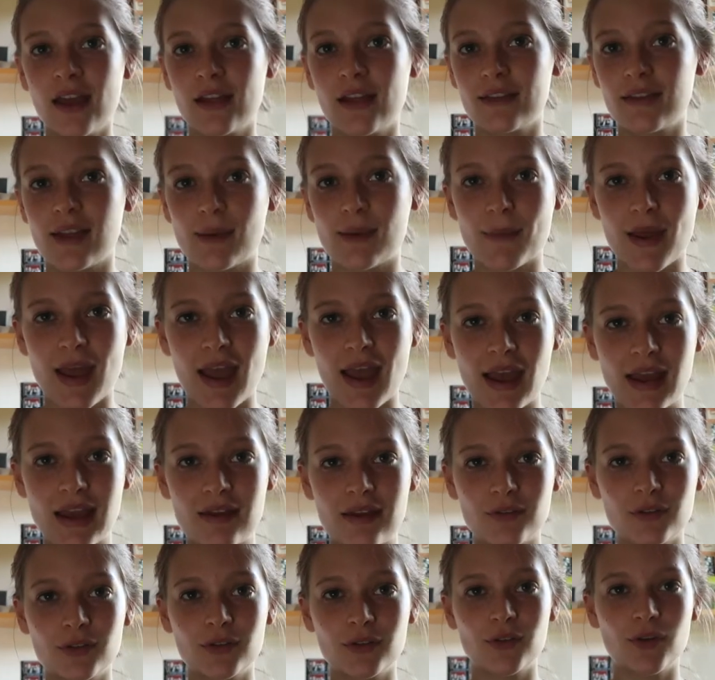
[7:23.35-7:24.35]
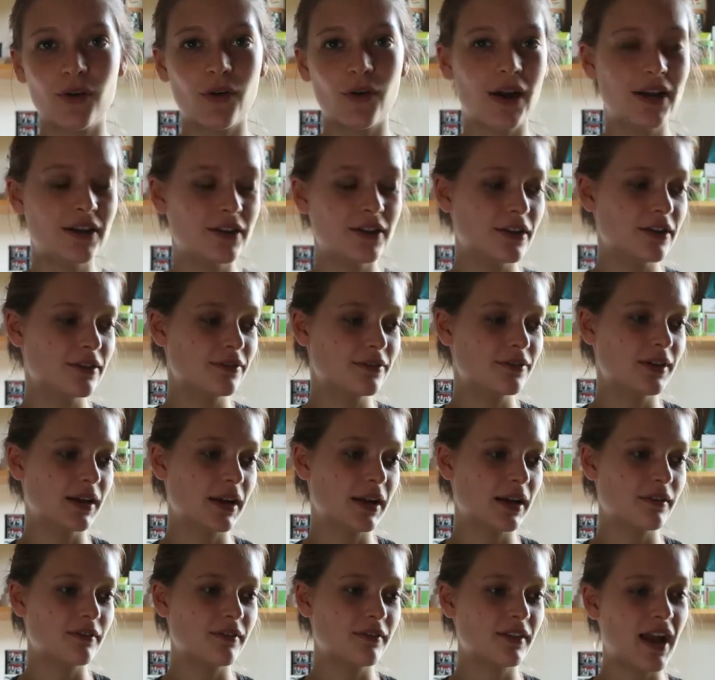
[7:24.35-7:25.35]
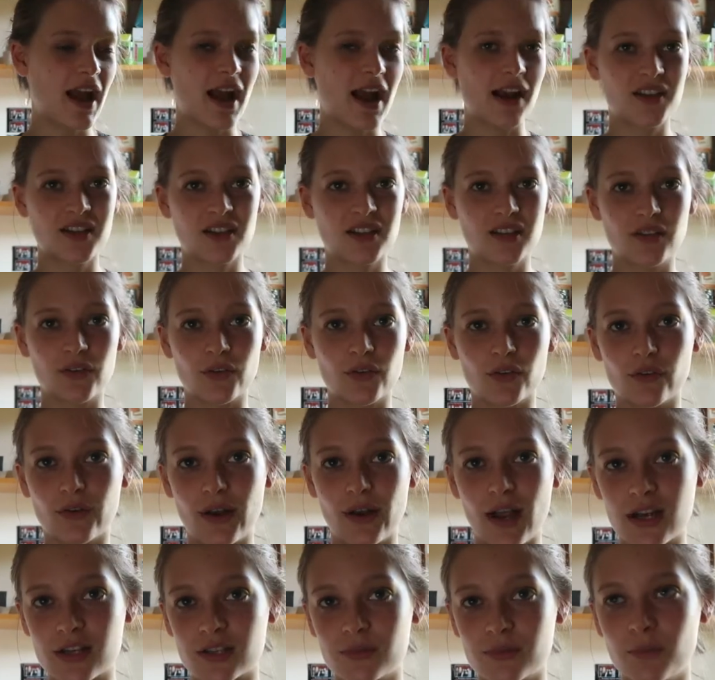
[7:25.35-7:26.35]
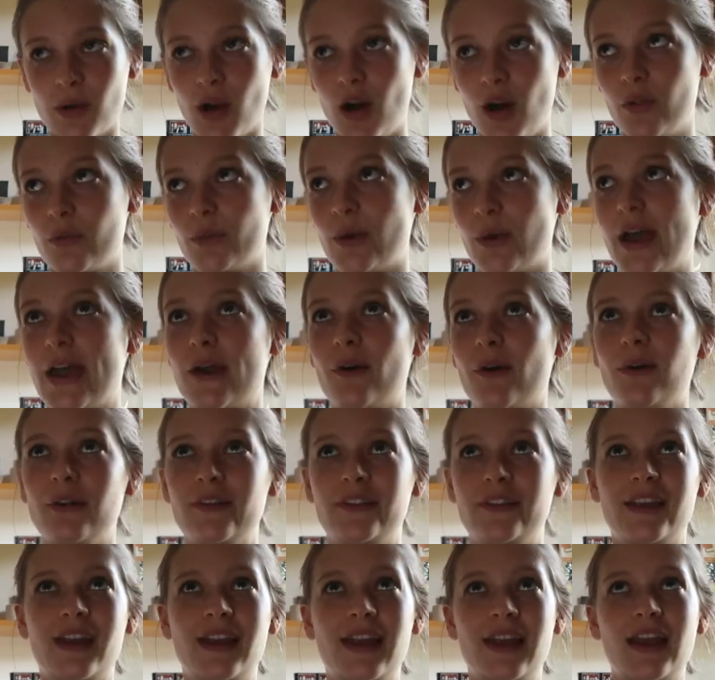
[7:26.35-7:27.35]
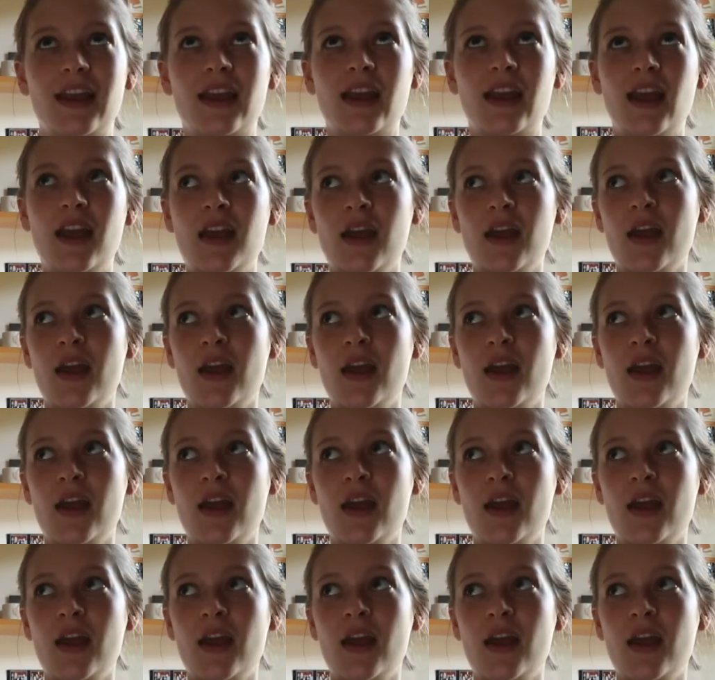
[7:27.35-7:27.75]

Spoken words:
same at A-level, or I do it for like reactions or reaction pathway, or say like